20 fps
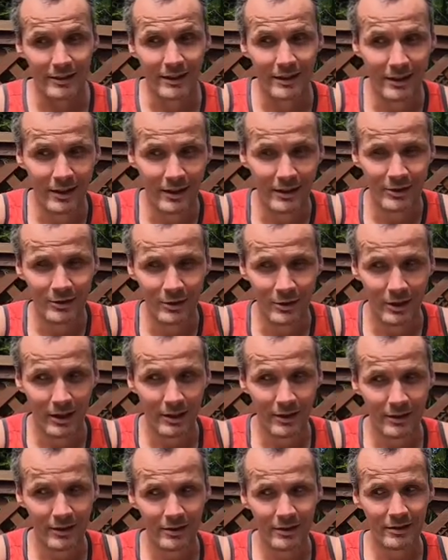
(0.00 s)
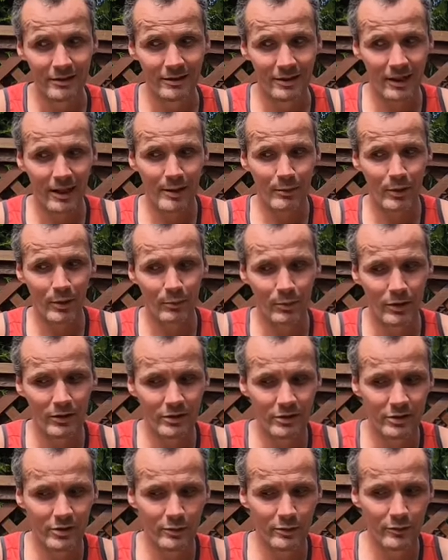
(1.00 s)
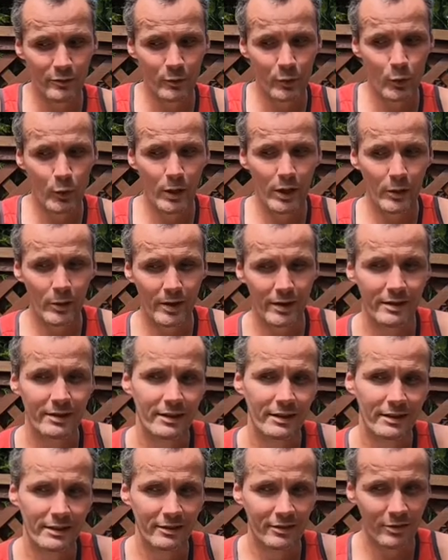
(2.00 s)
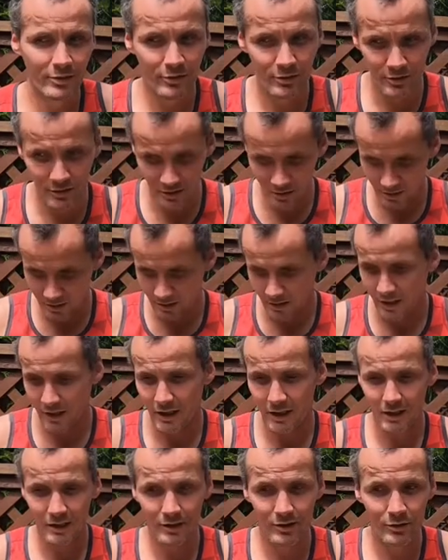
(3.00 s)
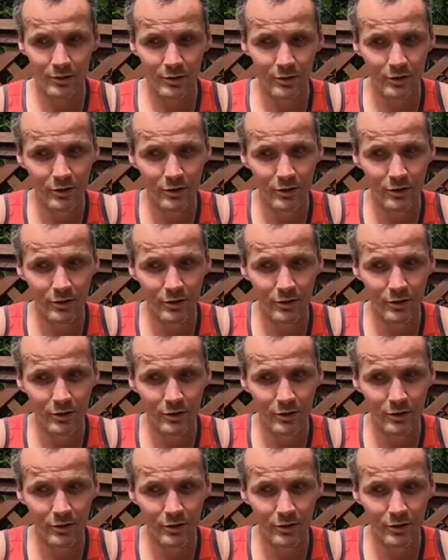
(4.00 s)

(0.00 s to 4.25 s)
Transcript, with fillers: So I'm gonna type a bunch of queries into uh, Google.